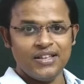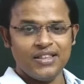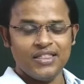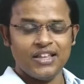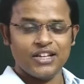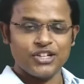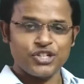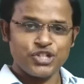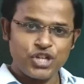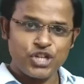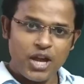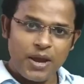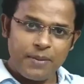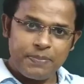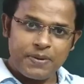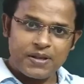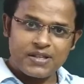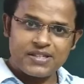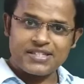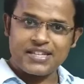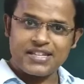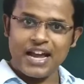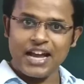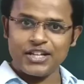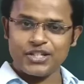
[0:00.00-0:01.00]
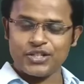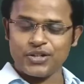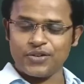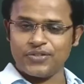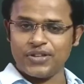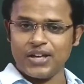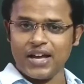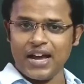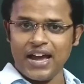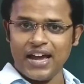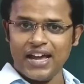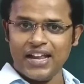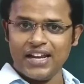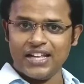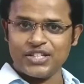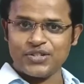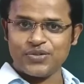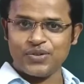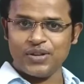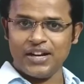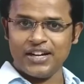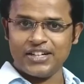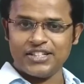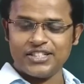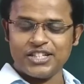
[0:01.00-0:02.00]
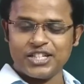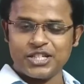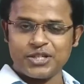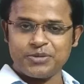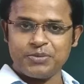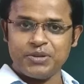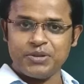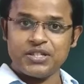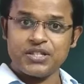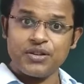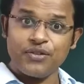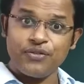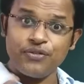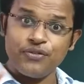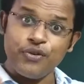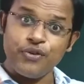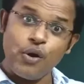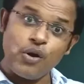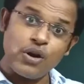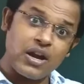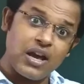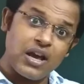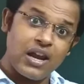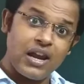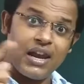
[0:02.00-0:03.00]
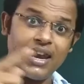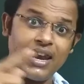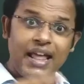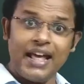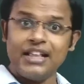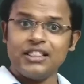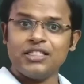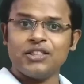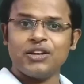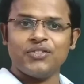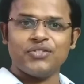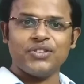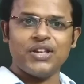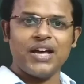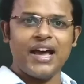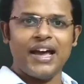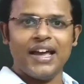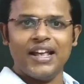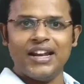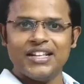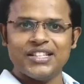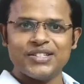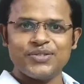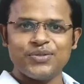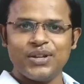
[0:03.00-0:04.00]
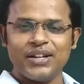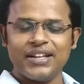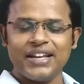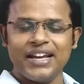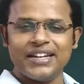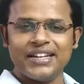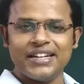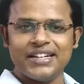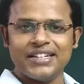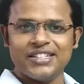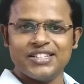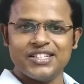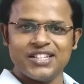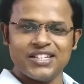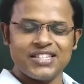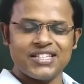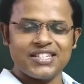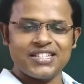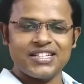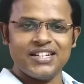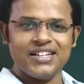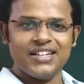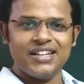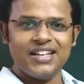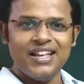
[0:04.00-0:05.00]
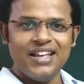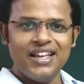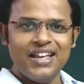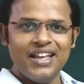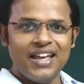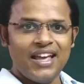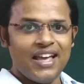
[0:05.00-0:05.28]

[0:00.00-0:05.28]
The shape and size of the eye lens will adjust means the focal length of the eye lens will get adjusted,